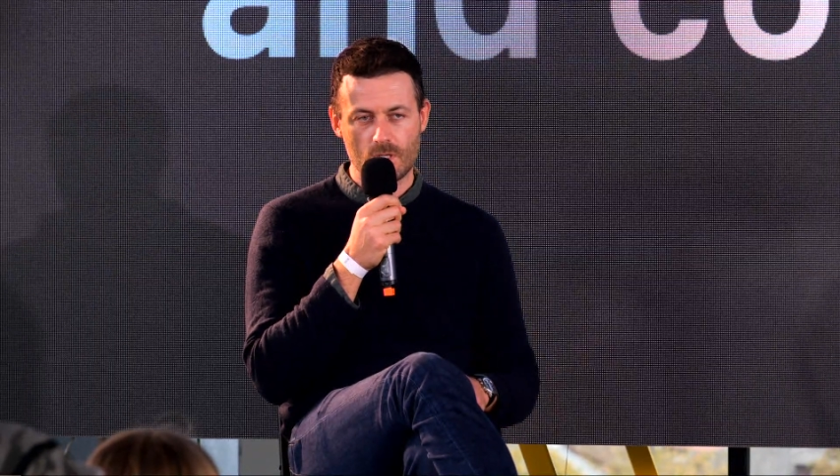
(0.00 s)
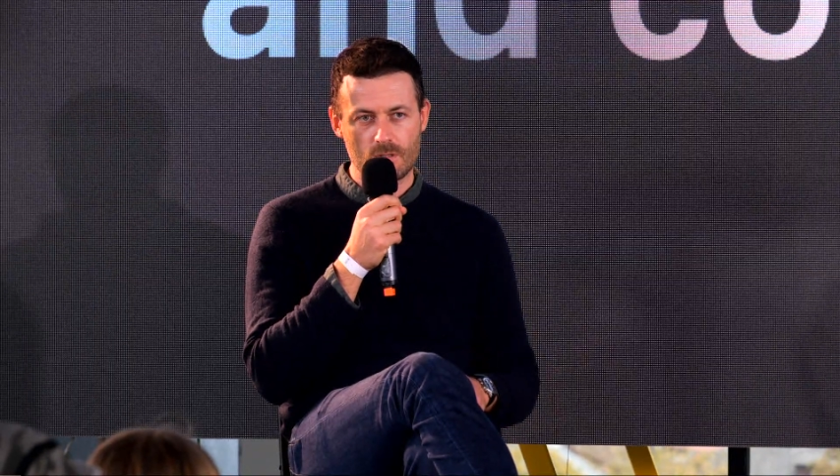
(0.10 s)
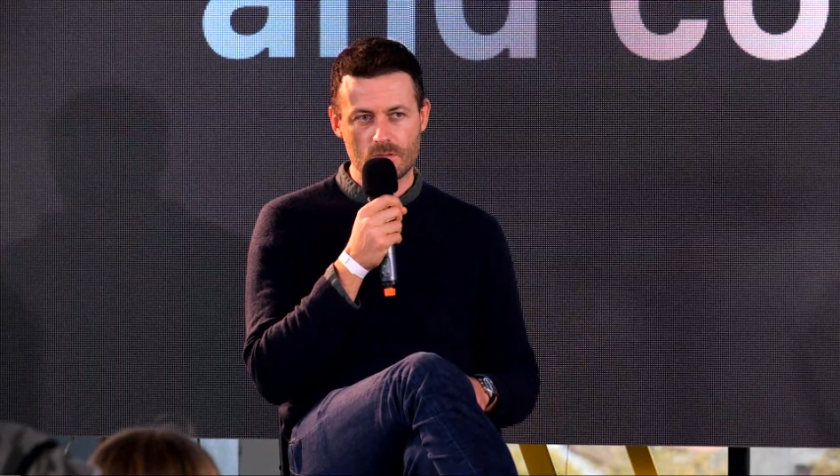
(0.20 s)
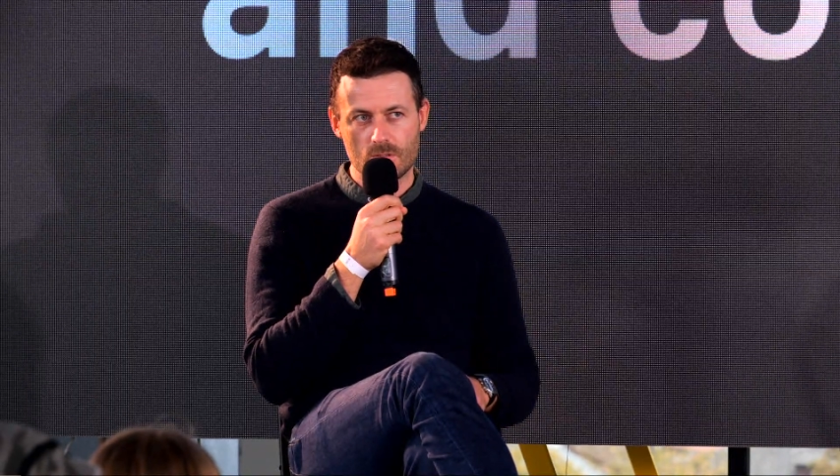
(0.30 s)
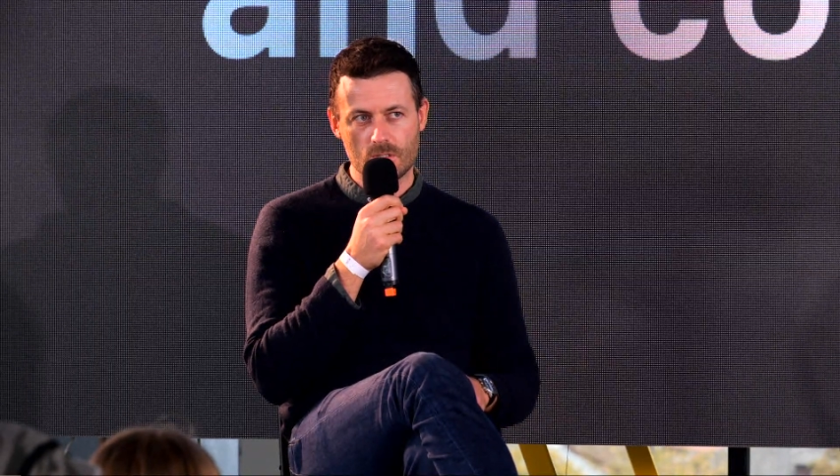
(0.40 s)

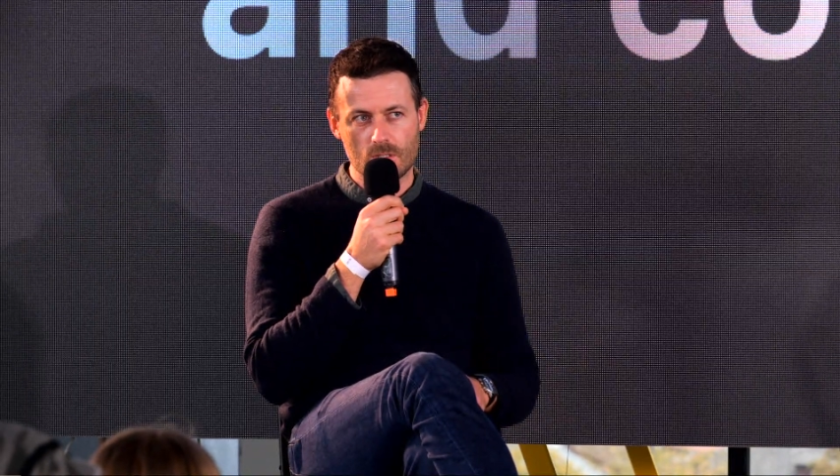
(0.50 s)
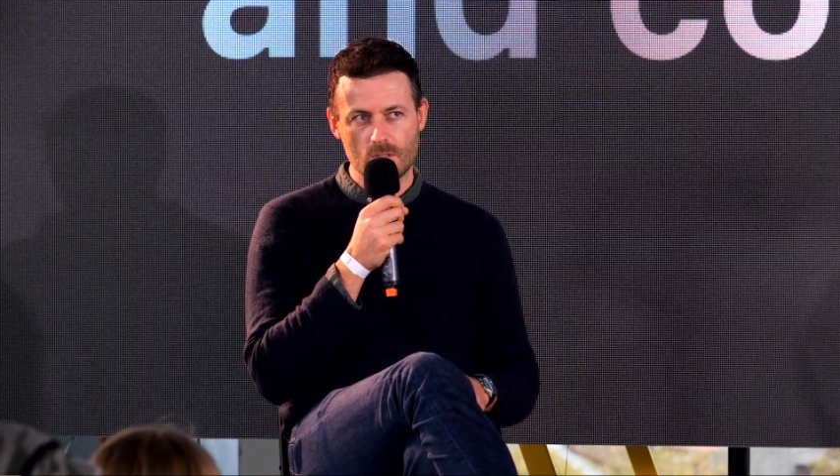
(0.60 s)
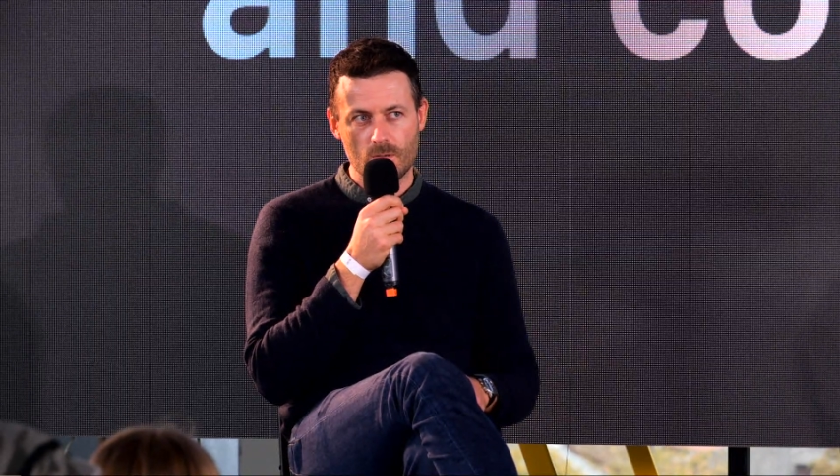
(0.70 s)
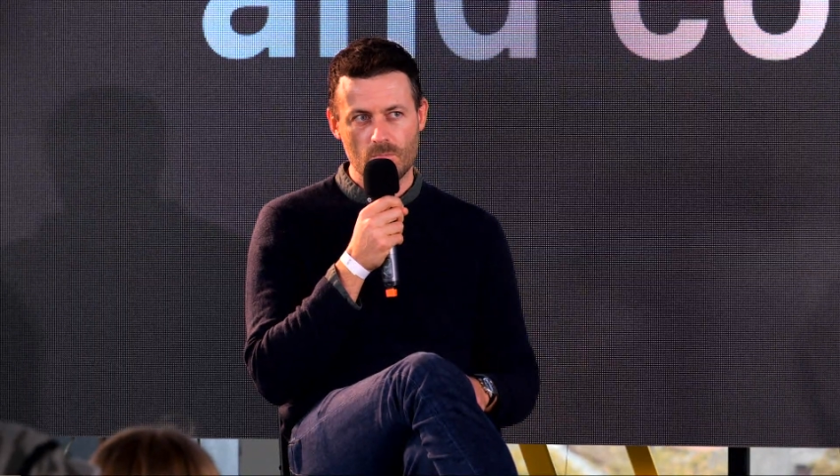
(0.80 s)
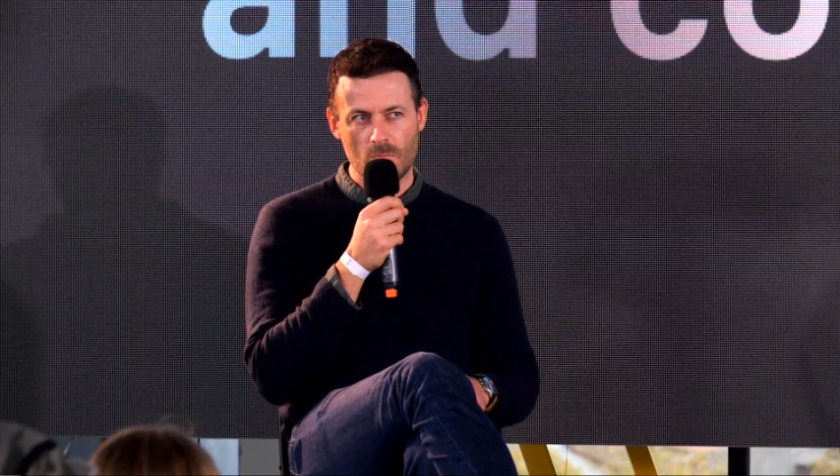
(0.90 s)

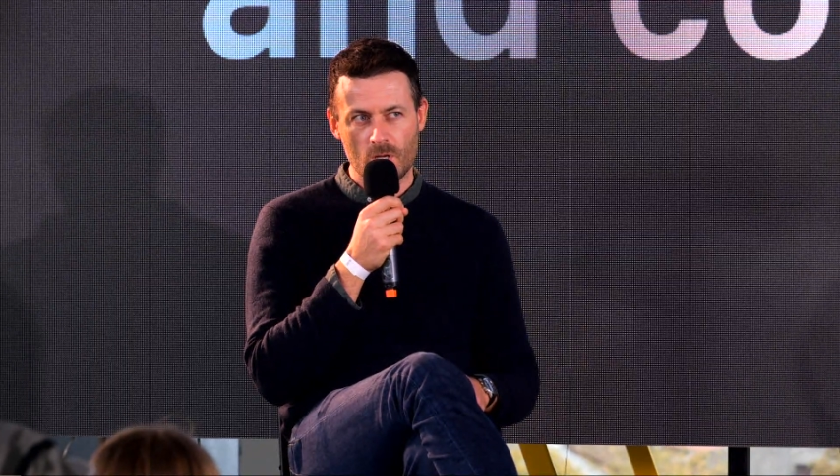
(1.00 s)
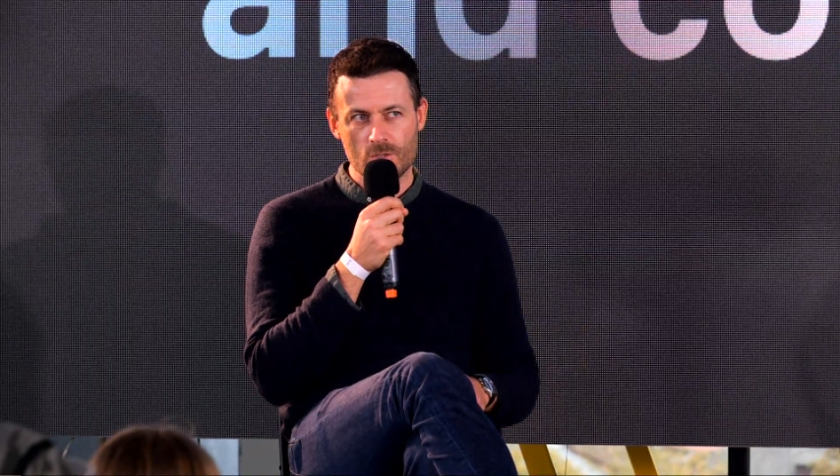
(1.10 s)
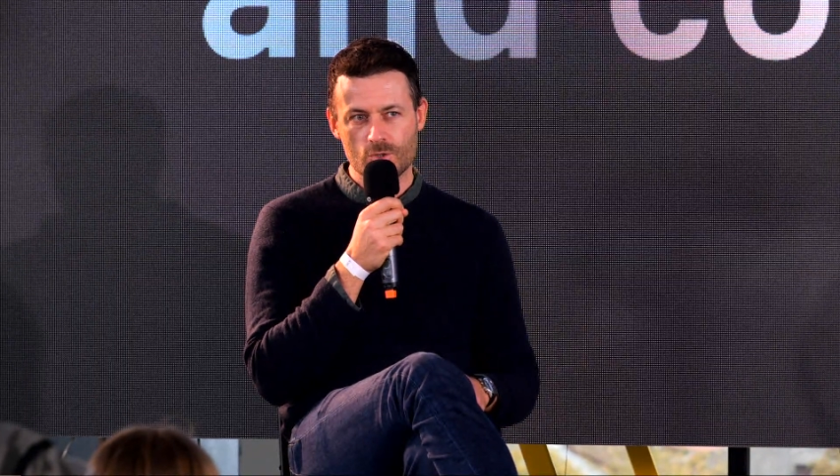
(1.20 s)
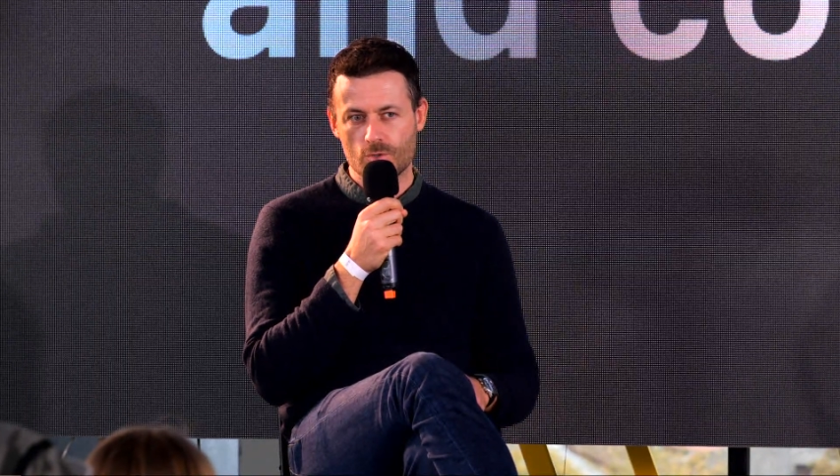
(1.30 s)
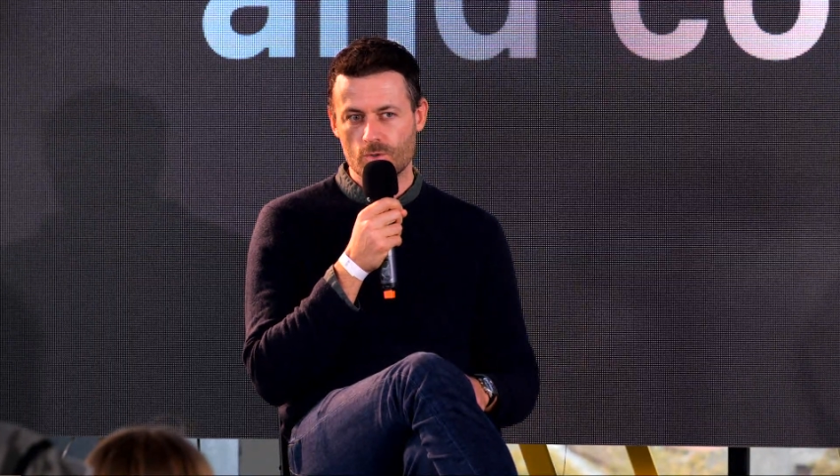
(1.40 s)
And
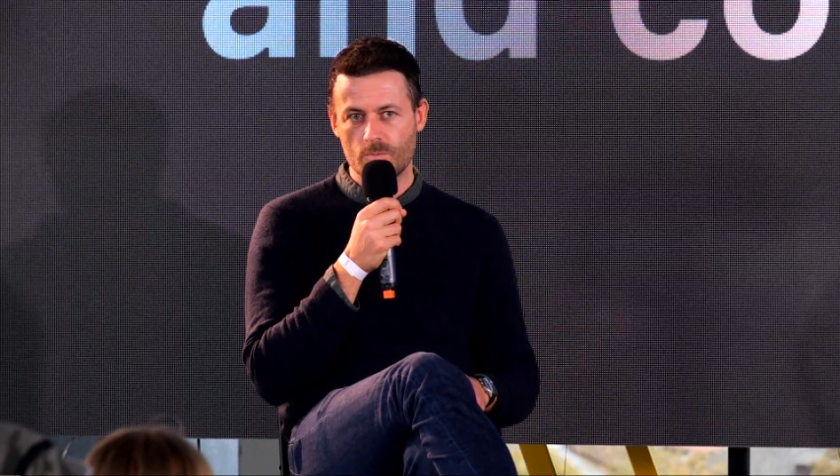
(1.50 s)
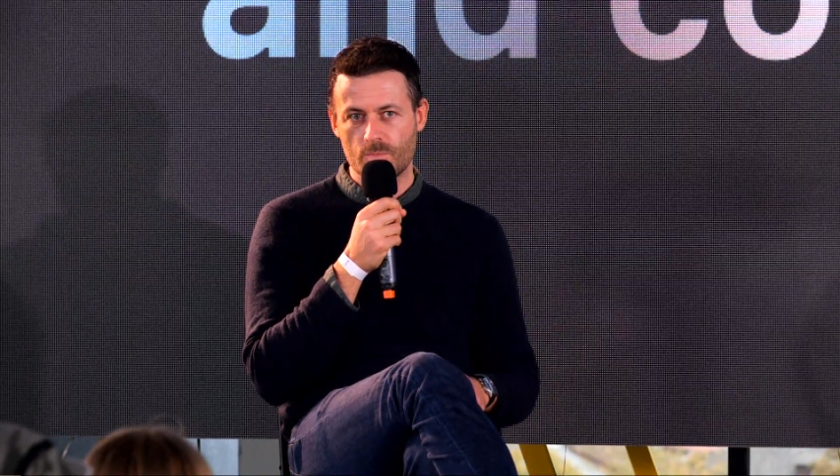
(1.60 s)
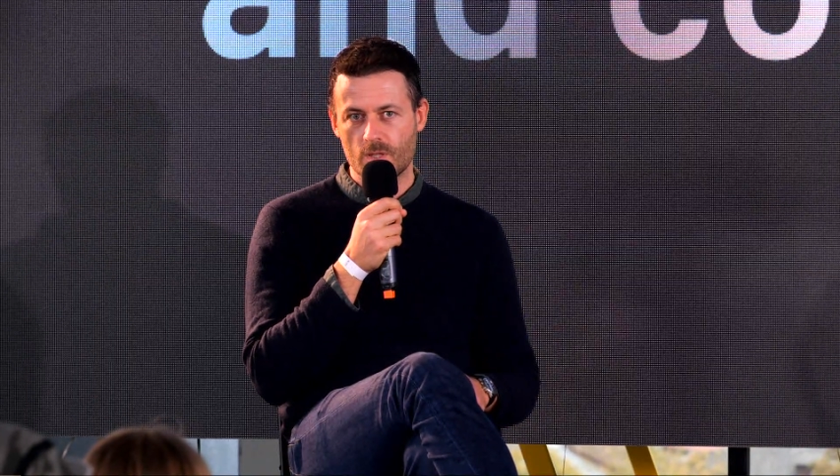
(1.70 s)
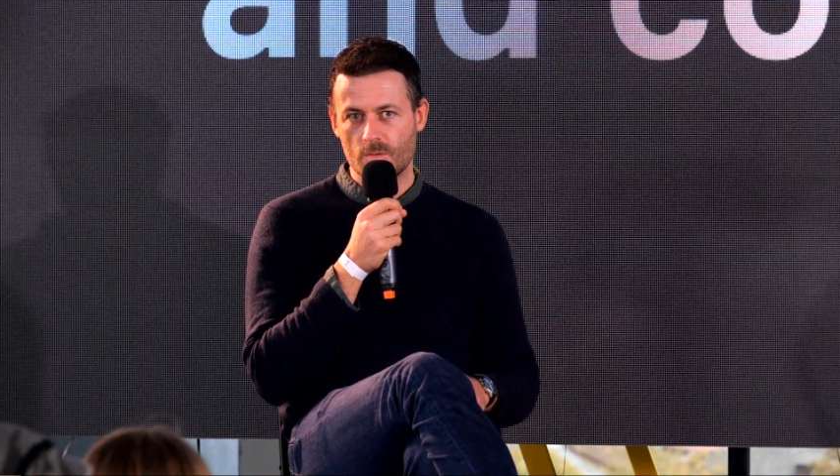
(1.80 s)
money shouldn't be